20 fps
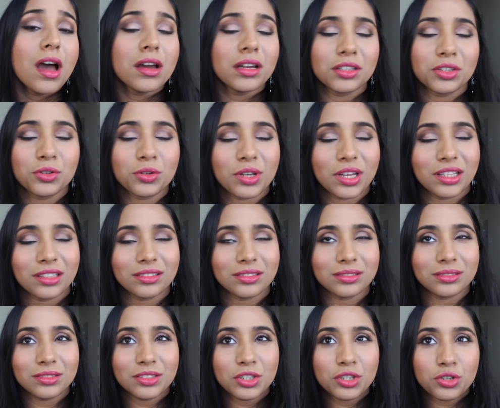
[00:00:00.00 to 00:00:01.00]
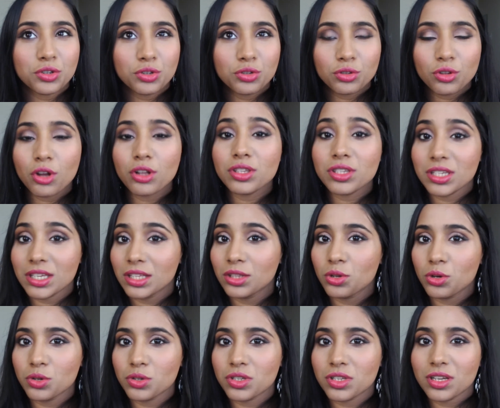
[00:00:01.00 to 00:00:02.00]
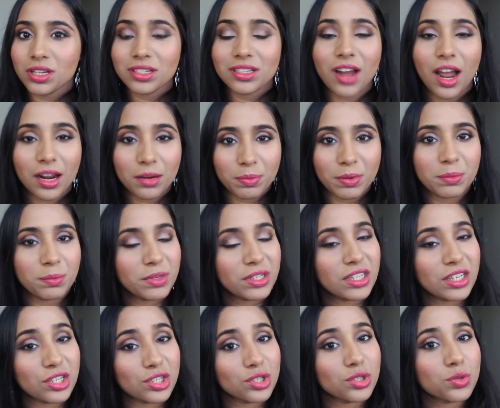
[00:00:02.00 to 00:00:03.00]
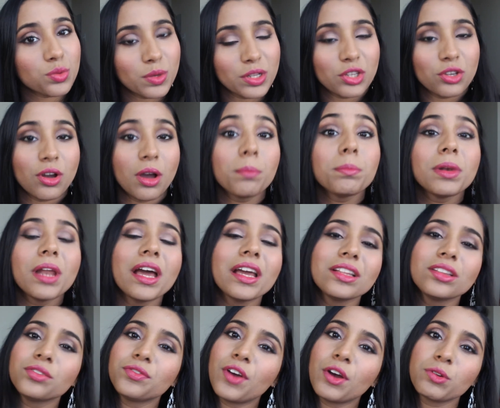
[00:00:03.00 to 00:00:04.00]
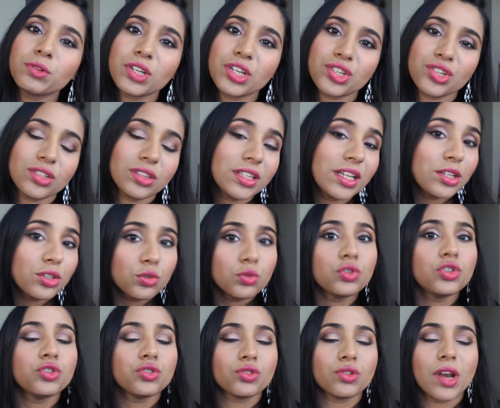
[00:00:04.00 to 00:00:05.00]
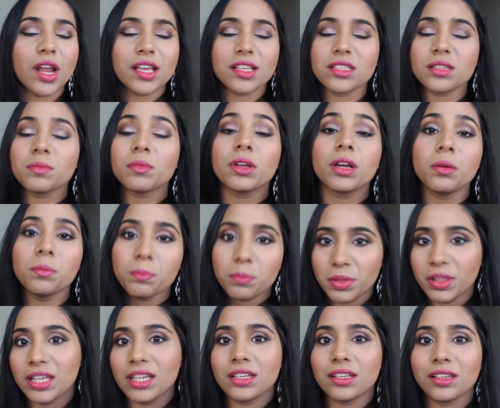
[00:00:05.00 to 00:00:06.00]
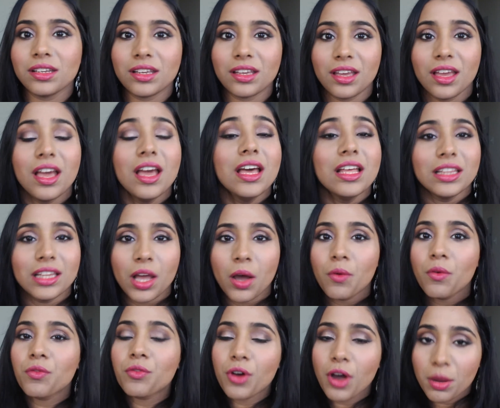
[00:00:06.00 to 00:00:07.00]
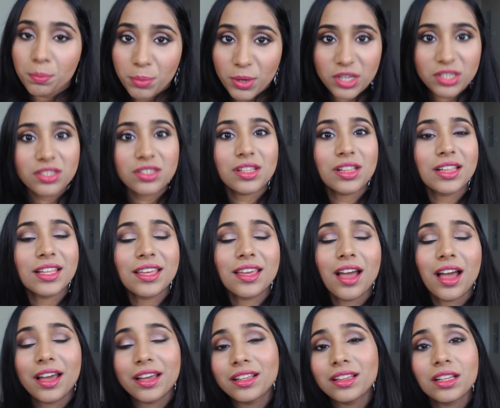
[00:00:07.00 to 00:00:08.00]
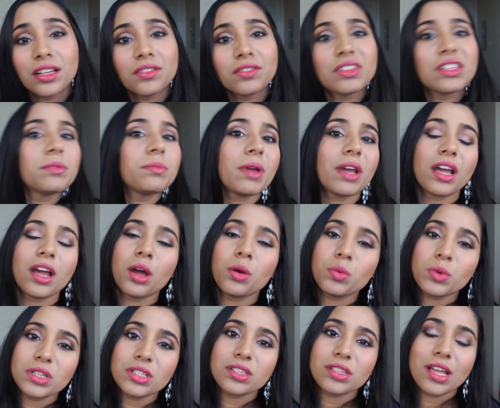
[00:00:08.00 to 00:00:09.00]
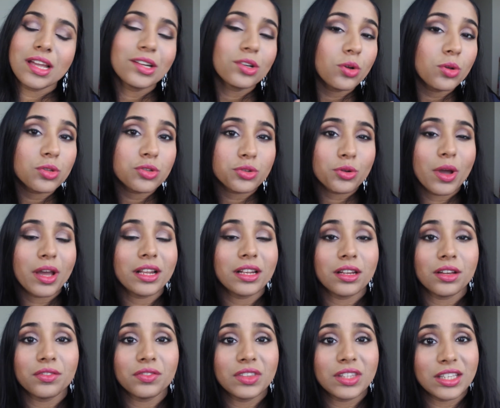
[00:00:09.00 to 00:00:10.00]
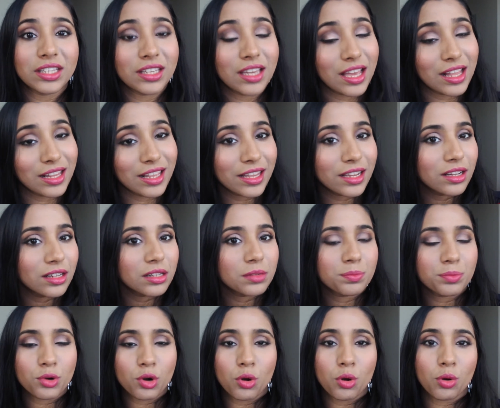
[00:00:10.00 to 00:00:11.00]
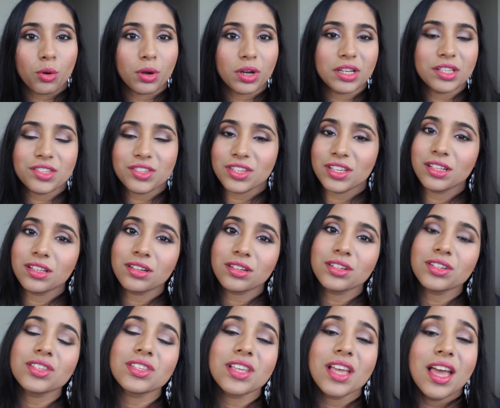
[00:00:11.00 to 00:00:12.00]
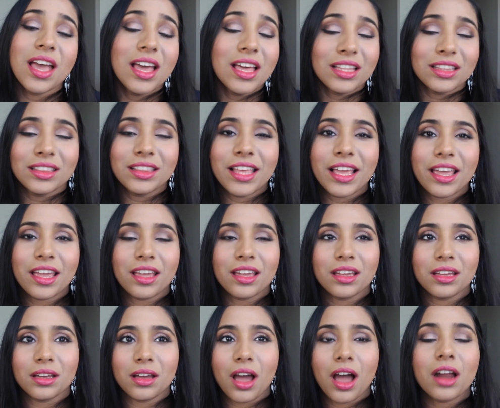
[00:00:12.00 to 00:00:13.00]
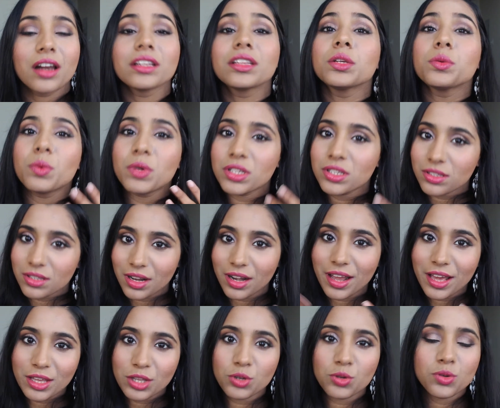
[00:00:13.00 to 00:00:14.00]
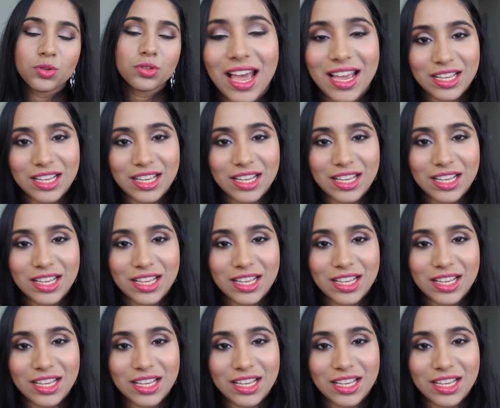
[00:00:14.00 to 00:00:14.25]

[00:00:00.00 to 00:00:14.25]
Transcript: you do not see those dark pigmentations when you apply the foundation. They do neutralize them completely. Now personally, I love the Becca ones, and also I love the LA Girl Pro concealers. They are the ones that I use,